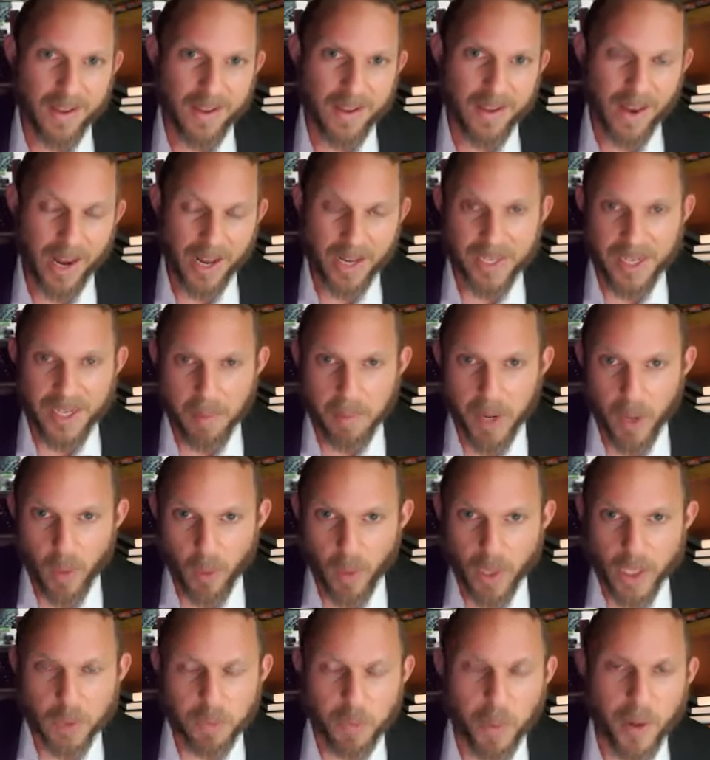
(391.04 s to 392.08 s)
Like somebody
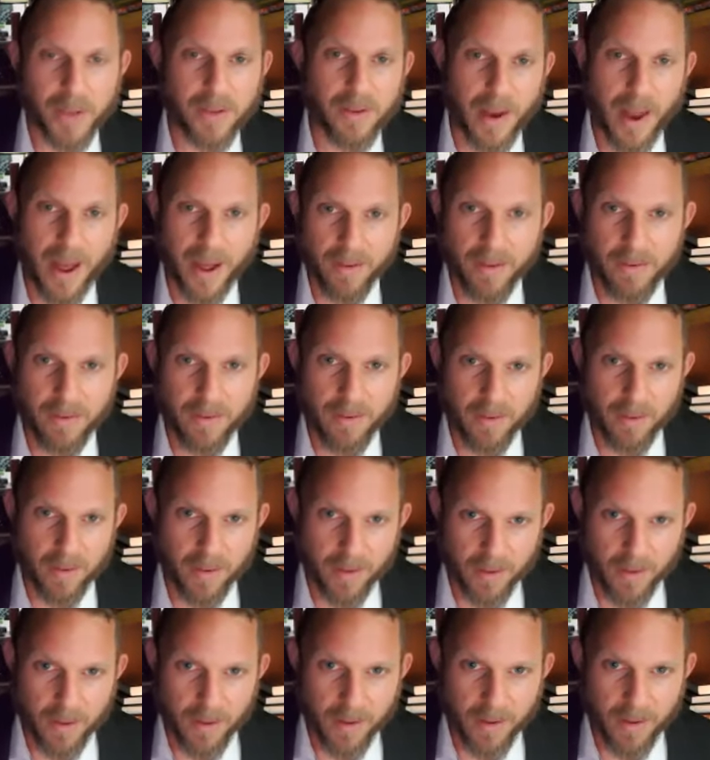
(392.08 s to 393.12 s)
once pointed out,
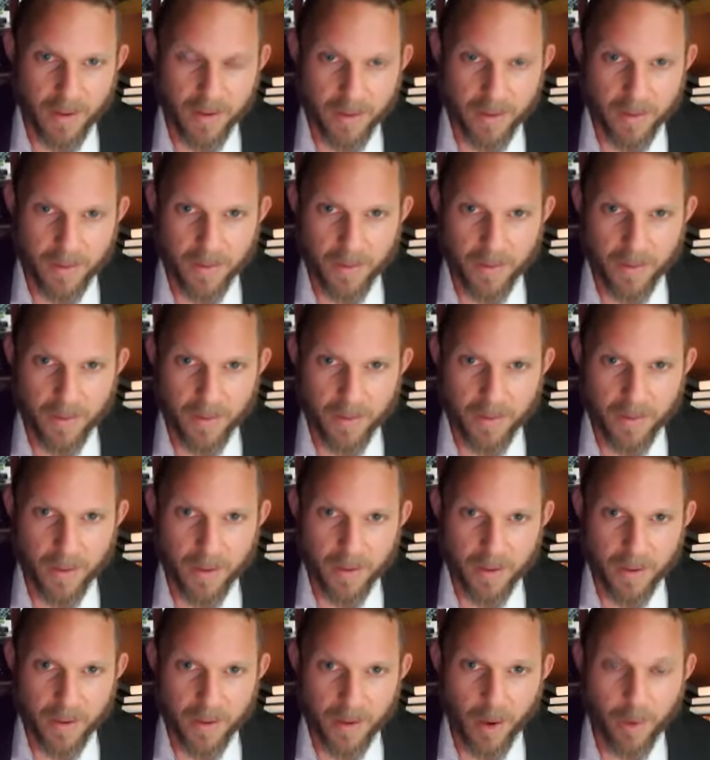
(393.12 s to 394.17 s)

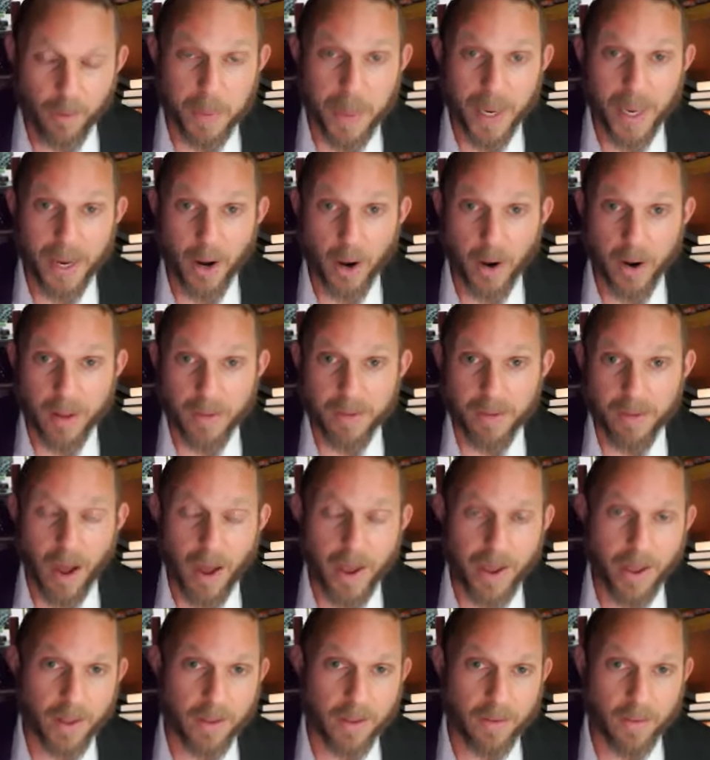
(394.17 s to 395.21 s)
I've been on a
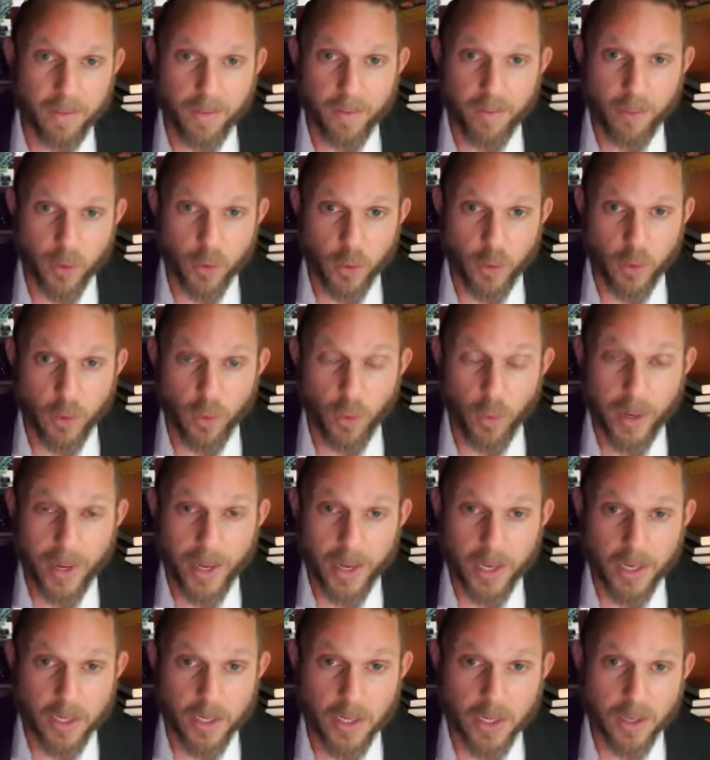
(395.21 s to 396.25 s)
diet for 2
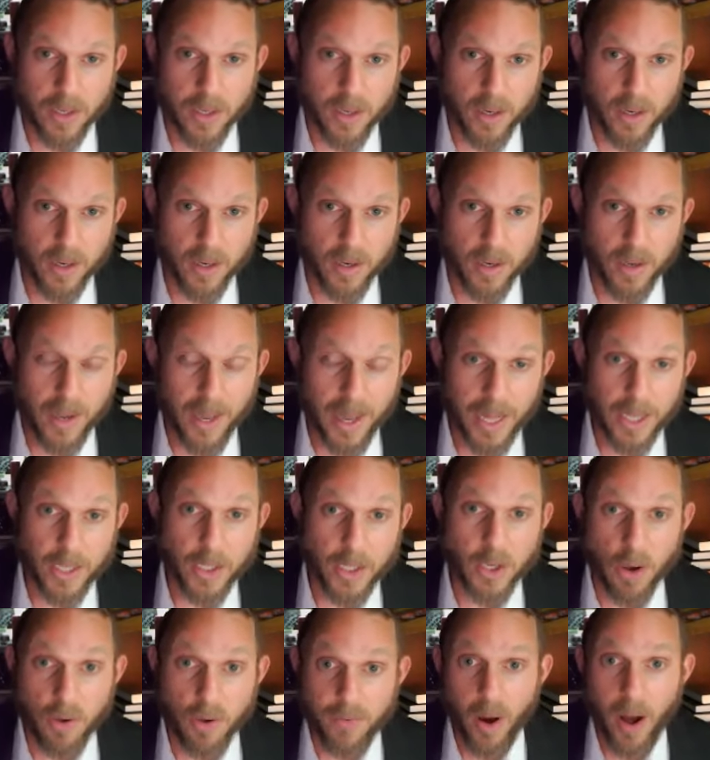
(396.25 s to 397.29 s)
weeks, and
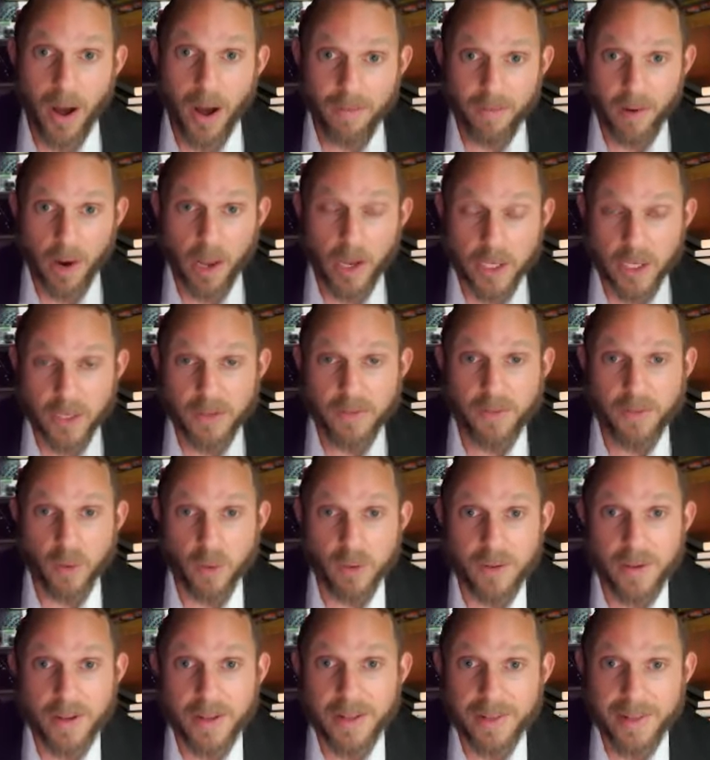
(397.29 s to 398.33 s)
so far I've lost
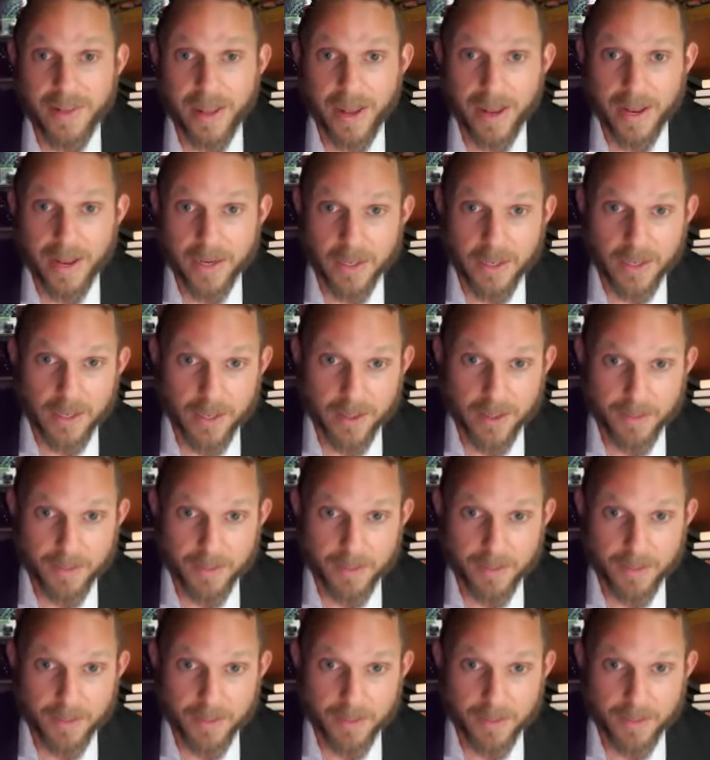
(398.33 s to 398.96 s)
14 days.